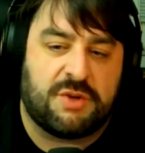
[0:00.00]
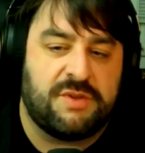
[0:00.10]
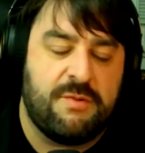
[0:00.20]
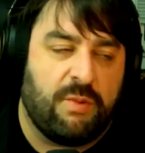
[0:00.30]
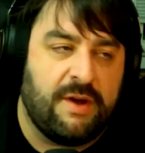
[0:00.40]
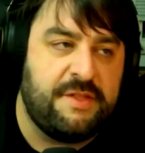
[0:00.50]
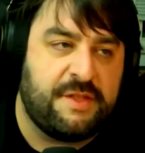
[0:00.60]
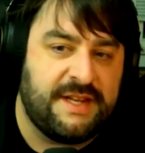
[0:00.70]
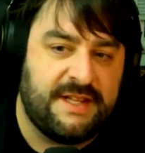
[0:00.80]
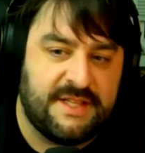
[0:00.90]
only one
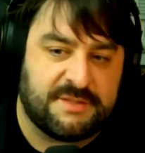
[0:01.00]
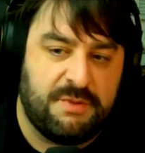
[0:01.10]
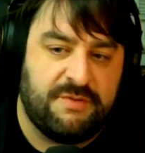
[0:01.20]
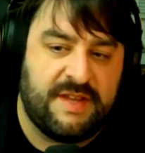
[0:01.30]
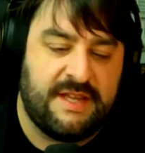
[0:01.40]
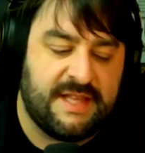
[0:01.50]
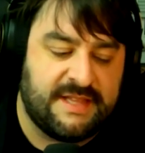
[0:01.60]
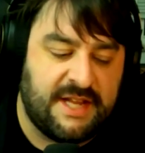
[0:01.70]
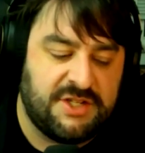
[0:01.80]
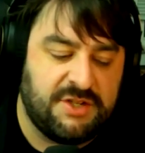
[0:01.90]
thing in this movie
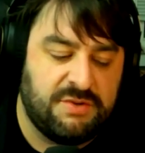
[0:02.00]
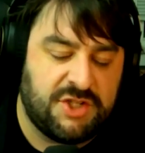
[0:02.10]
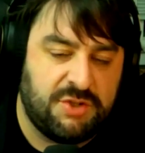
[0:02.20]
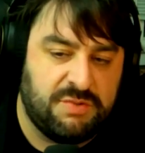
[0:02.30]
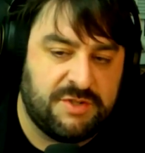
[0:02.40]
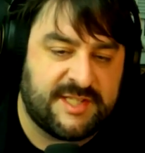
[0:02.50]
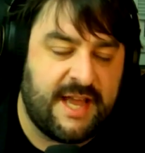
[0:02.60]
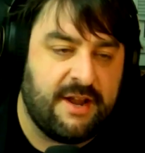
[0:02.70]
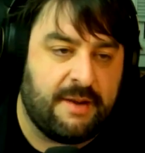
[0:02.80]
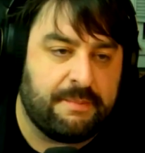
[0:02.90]
that they do to
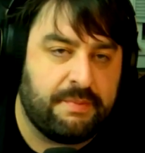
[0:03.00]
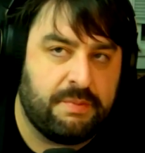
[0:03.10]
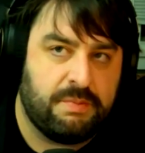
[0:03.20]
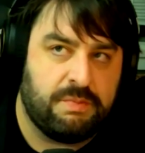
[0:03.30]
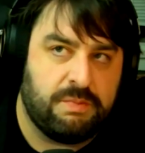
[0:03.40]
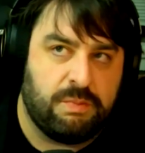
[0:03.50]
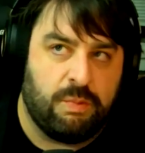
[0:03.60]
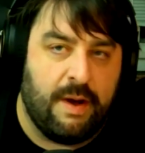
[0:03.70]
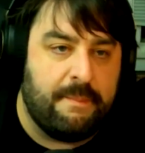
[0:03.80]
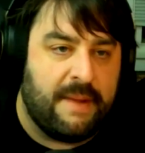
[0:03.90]
set up
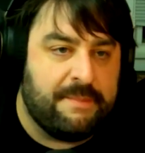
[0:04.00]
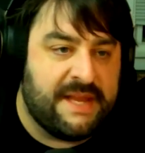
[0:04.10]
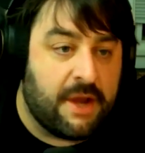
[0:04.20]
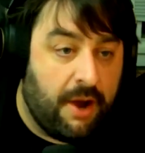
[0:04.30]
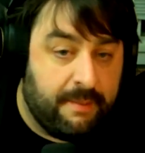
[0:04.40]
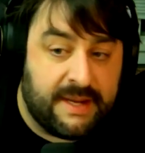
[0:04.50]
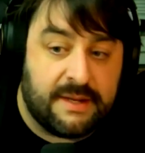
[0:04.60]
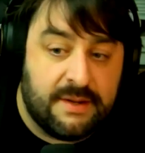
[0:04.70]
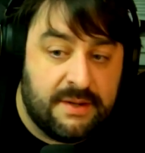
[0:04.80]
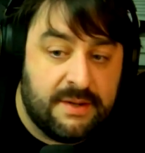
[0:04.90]
what might be coming.